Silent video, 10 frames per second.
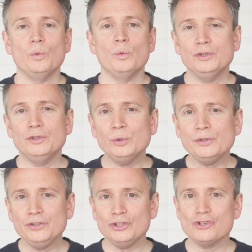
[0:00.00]
With Google
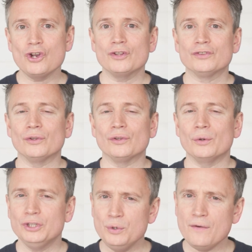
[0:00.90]
Search Console,
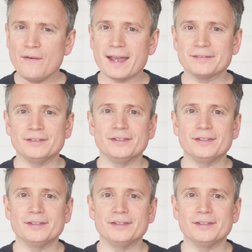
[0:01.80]
you have access